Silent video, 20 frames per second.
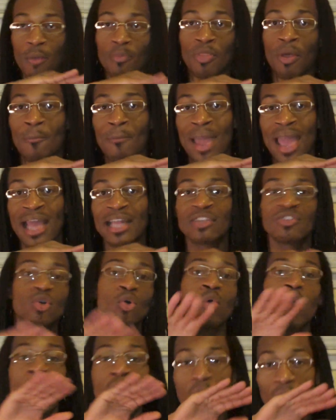up the
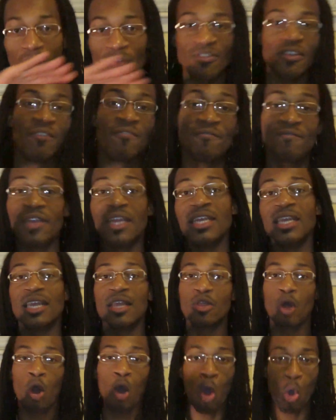mantle of
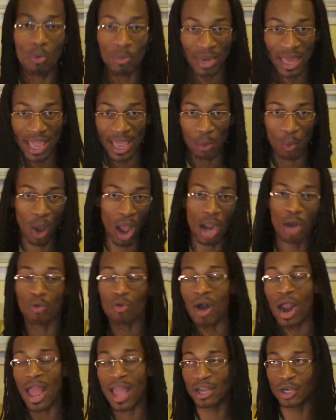defending the homeland while
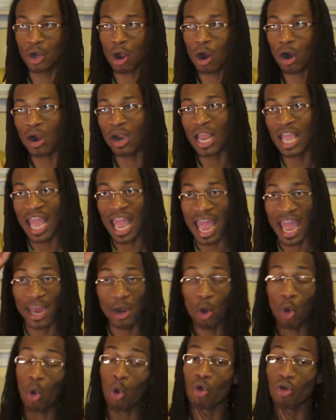Ragnar
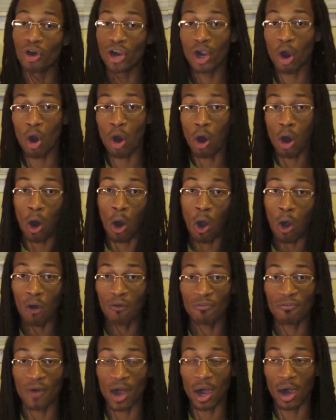and Horik
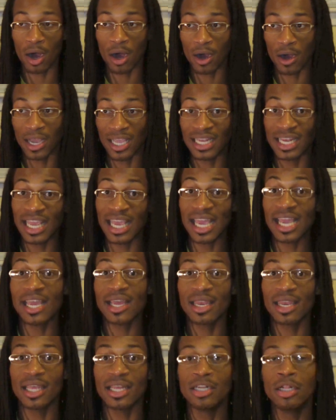are off in
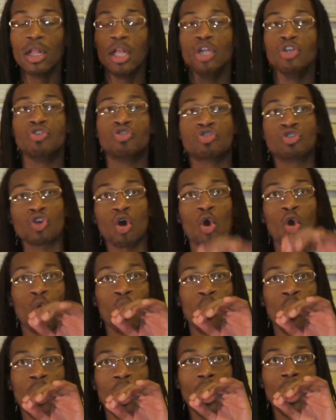England.
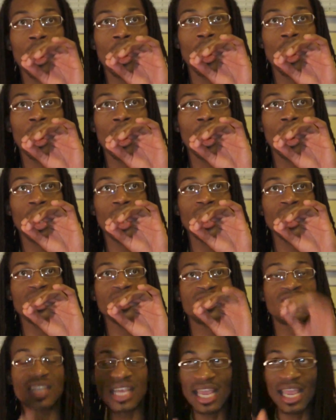So
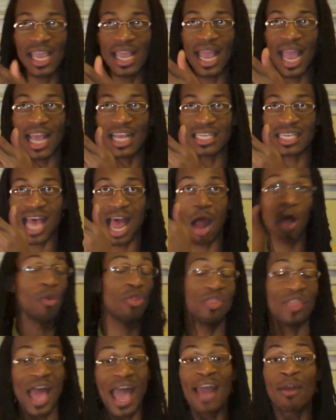seeing as
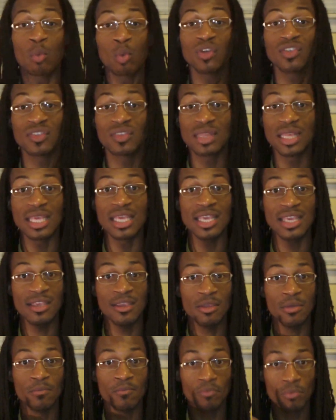how that was
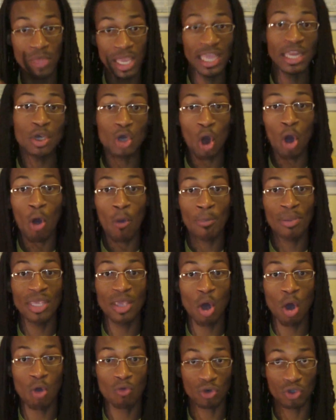the end all
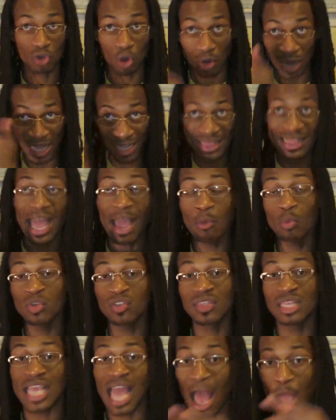be all result, like that
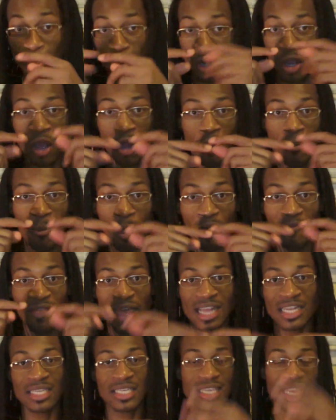was the outcome of
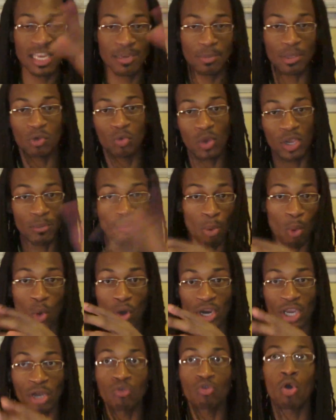that scene between
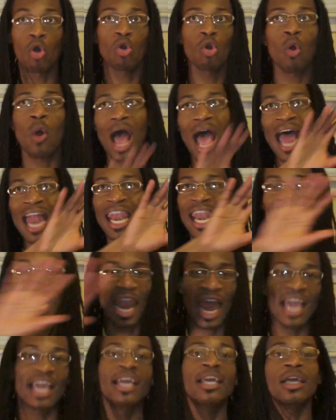Borg and Rollo, I
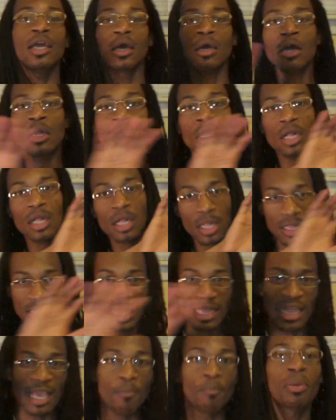like
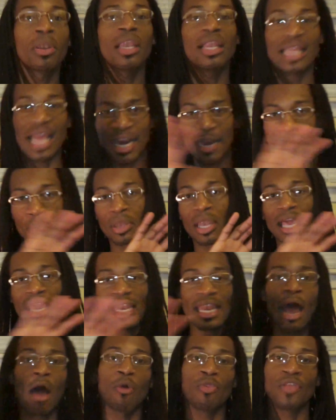that it
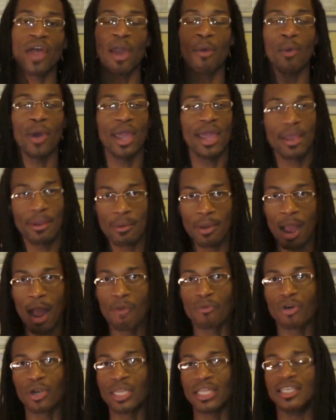played out that way.
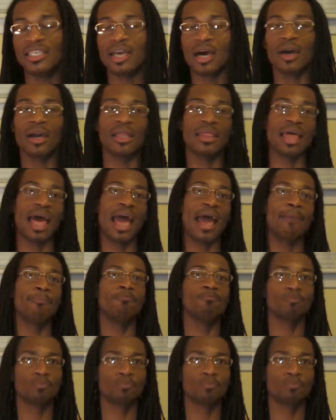I really dug that.